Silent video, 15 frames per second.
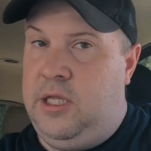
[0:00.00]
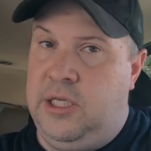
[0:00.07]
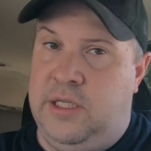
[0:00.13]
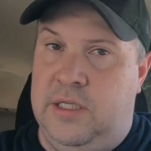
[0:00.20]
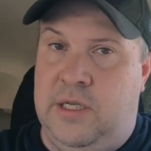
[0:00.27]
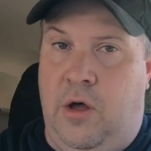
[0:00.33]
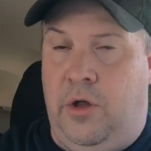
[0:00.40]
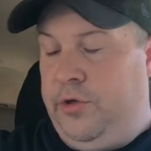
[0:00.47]
this
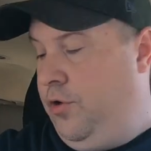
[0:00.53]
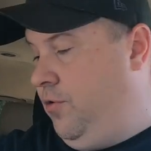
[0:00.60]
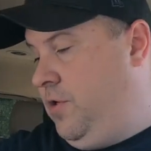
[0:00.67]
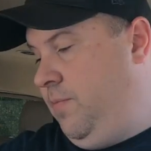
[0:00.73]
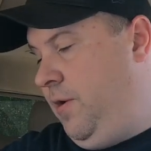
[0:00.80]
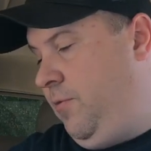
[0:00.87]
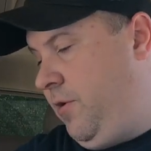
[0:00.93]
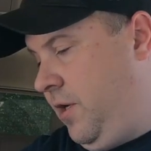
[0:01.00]
is all new
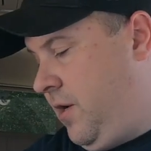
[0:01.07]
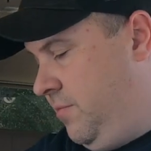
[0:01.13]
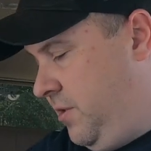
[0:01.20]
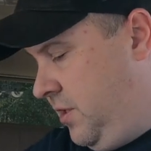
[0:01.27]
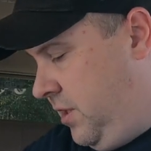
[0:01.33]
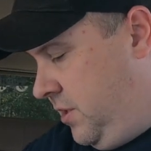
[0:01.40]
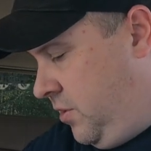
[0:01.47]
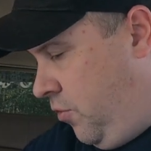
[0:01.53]
to me when it comes
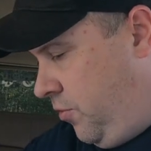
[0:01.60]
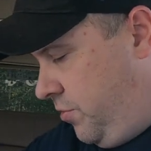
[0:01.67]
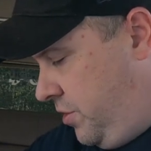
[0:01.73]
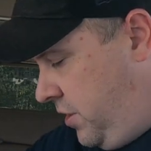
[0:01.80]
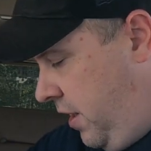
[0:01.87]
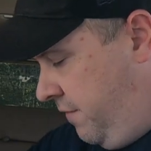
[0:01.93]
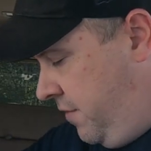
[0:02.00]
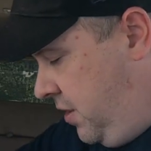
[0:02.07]
to this older
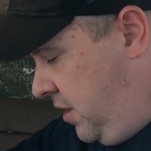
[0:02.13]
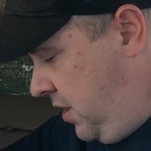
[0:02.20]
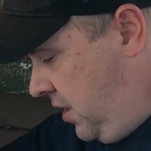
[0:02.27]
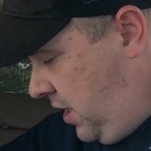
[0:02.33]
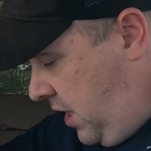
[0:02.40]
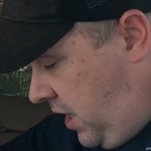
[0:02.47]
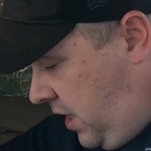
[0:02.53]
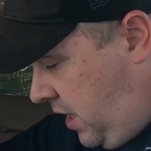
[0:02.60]

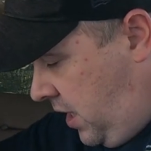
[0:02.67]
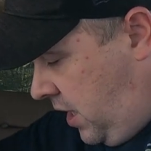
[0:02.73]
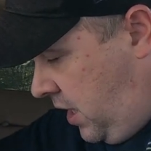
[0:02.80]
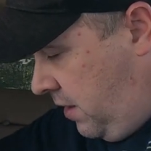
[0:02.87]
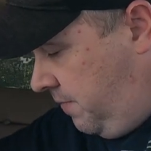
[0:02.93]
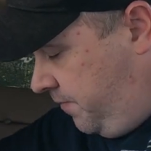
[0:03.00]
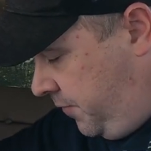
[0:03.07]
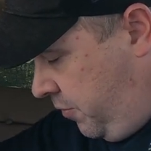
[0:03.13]
stuff.
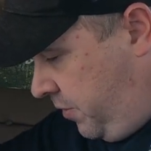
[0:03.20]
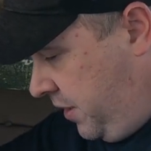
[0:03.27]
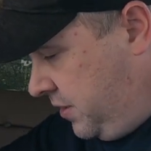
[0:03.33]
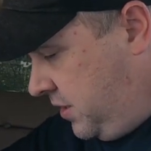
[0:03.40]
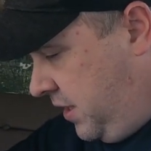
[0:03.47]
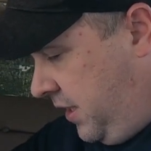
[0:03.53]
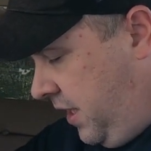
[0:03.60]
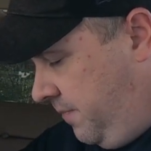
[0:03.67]
What
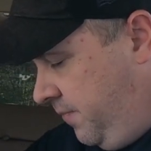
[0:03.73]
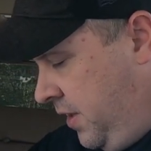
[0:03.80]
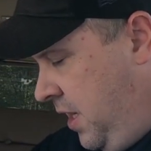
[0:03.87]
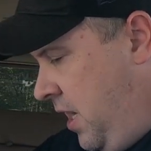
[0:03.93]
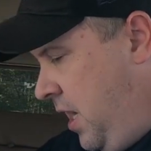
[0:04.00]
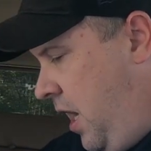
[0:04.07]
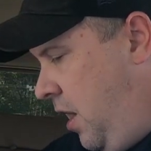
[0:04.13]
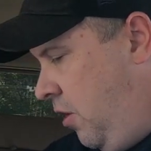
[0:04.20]
else did I get?
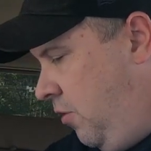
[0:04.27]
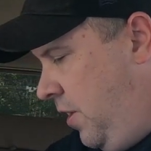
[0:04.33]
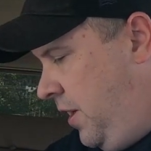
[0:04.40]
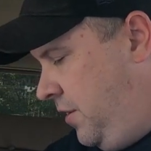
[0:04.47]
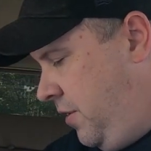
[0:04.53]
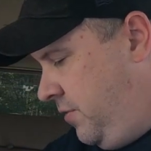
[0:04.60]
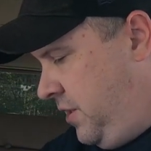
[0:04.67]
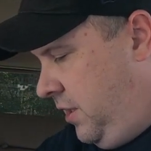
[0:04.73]
Oh,
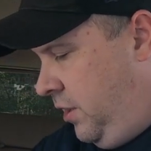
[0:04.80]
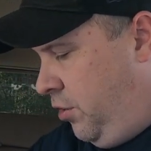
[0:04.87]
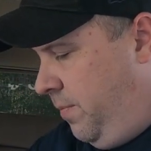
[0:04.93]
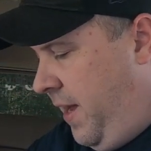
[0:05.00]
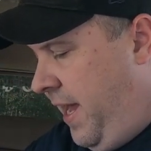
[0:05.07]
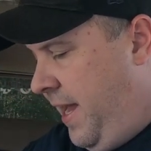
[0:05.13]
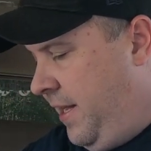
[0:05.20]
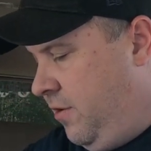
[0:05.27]
and there was a little
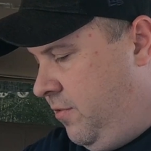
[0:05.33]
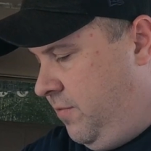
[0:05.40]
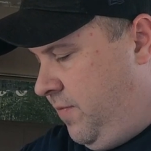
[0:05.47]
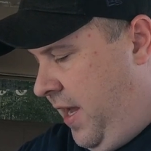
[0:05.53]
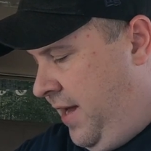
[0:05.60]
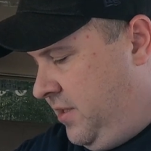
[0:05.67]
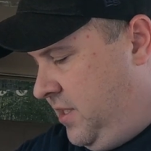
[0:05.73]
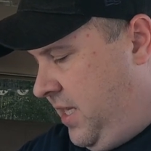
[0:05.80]
bag on
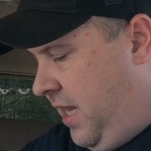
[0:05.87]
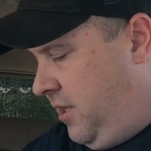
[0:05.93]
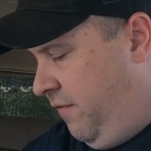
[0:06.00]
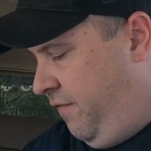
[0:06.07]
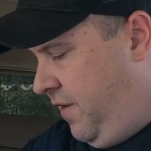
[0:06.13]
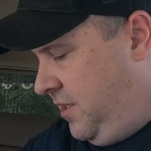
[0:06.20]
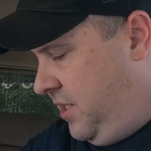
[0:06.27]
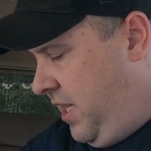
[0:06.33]
outside the
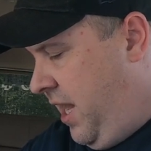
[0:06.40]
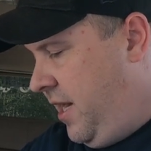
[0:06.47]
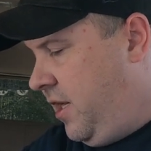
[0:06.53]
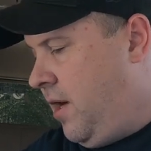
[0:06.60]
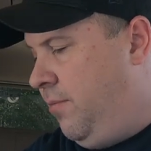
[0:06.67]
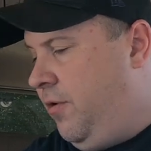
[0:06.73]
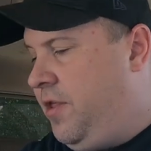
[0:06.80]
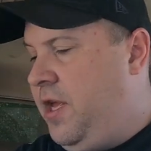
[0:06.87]
fence that had a
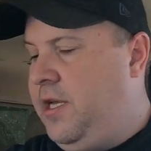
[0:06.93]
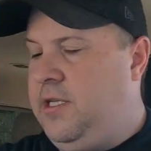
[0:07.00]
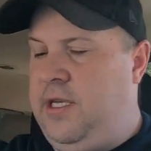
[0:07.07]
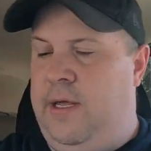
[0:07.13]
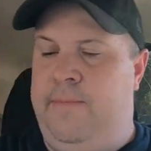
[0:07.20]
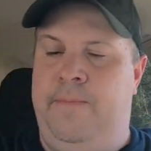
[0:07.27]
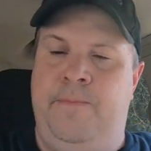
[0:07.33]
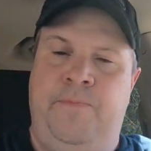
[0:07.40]
couple things
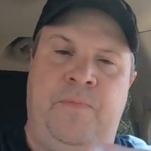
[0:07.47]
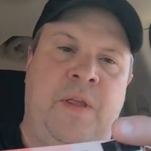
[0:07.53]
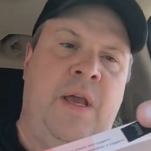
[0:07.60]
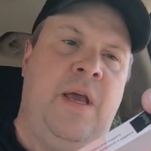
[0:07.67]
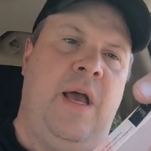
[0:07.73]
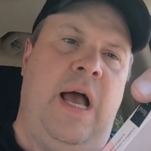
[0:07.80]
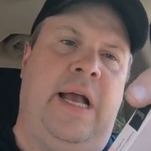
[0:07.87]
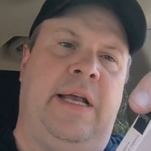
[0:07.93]
in.
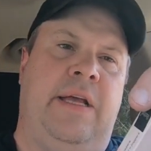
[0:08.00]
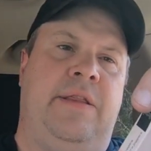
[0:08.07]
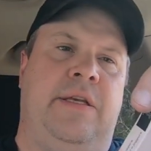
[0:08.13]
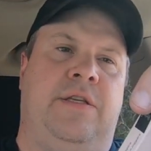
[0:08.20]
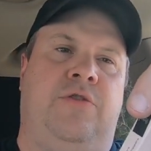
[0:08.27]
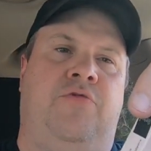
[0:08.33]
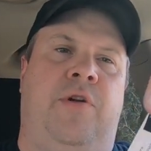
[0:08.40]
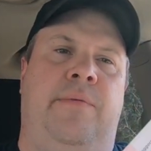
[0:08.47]
I got
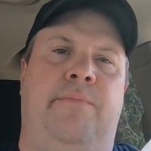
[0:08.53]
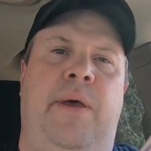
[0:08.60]
this trim